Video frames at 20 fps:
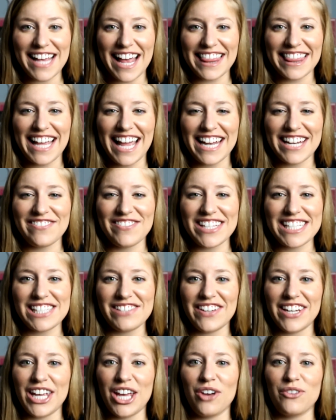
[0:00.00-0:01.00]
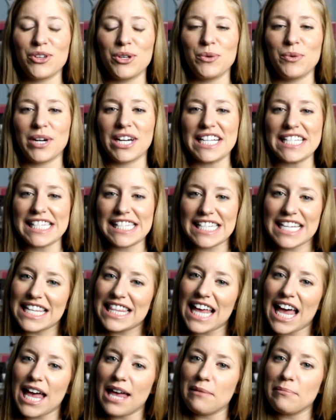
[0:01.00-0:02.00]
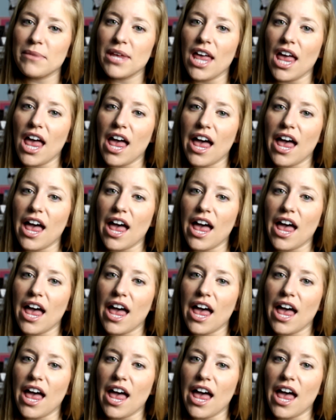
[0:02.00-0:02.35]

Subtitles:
at the end of this video if you want to see them,